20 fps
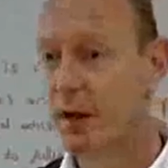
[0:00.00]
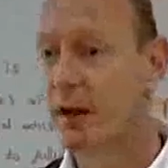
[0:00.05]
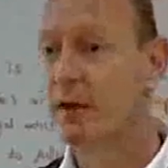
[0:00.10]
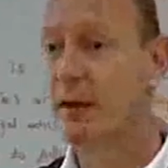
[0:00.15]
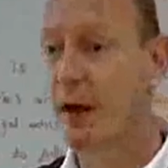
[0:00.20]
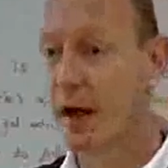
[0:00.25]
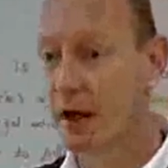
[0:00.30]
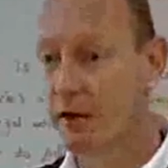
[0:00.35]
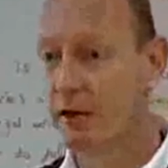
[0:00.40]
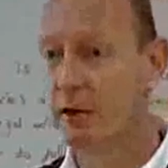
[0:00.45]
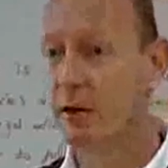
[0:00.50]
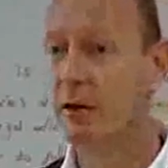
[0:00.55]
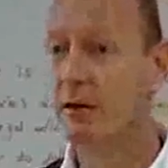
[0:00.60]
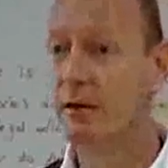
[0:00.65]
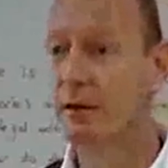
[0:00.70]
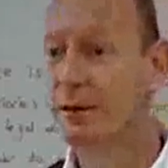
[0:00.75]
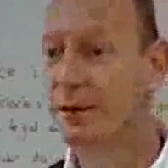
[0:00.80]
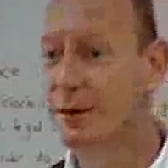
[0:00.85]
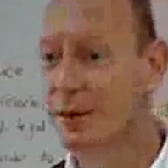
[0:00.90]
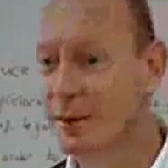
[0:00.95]

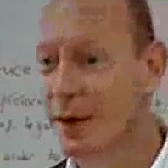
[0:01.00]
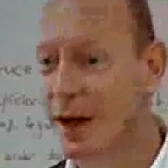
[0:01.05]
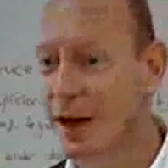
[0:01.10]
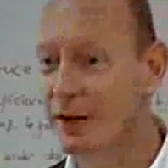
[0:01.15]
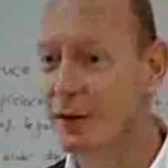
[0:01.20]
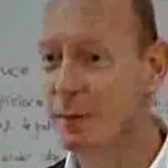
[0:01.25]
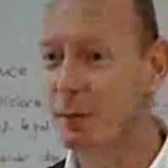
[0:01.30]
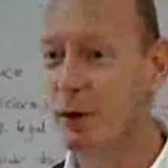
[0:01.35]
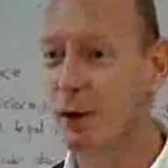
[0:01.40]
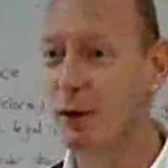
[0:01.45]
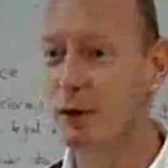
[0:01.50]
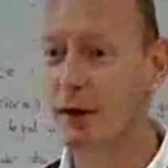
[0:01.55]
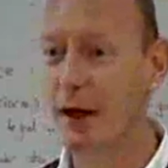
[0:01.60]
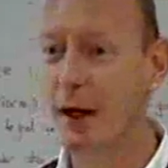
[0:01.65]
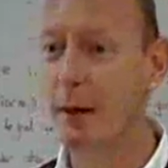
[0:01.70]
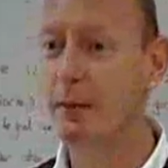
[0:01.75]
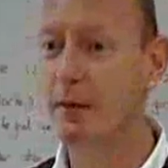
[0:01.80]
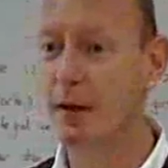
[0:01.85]
Tacso as a program,